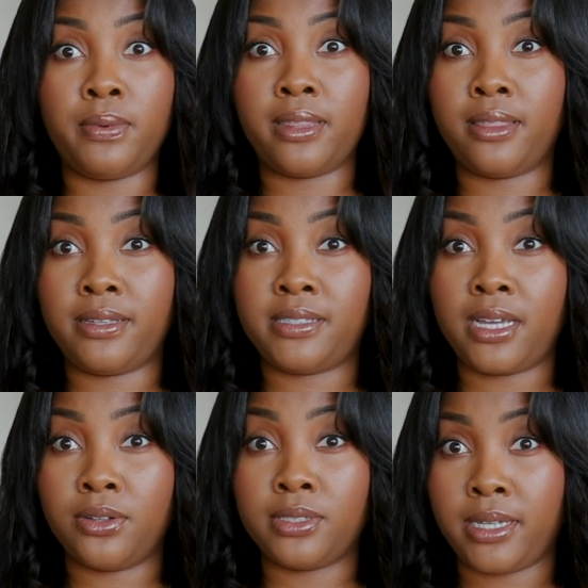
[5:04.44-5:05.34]
the way that they
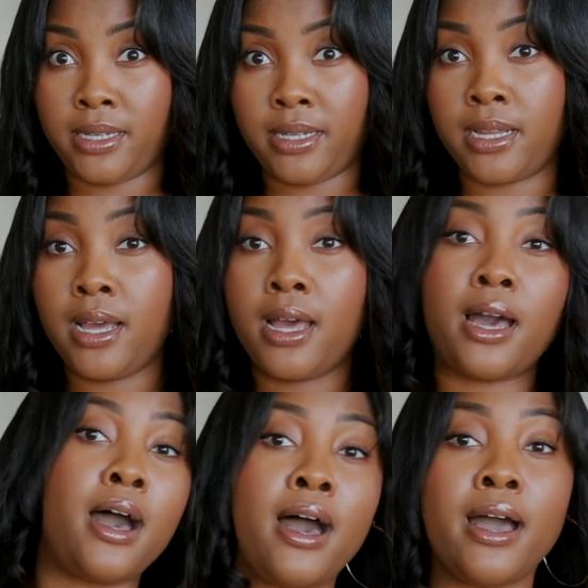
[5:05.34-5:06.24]
settled in
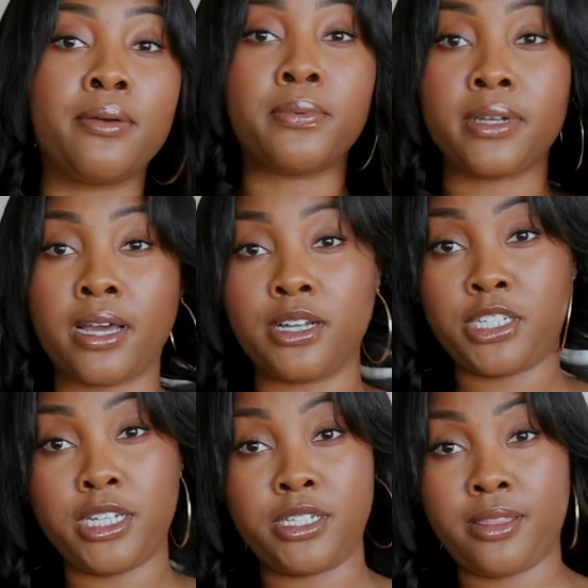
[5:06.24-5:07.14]
I would not
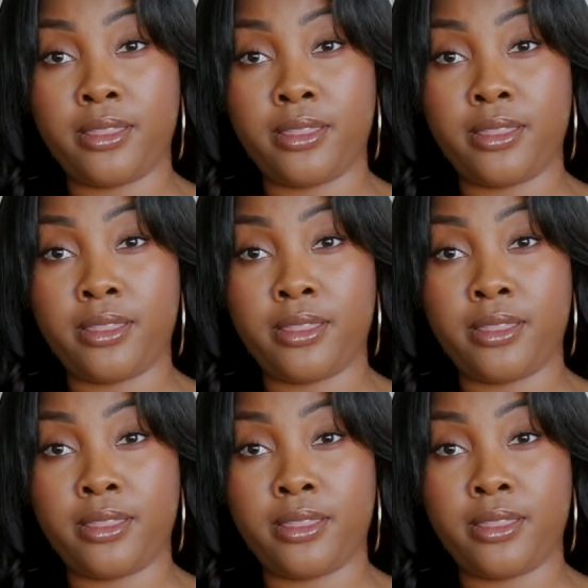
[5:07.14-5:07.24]
change a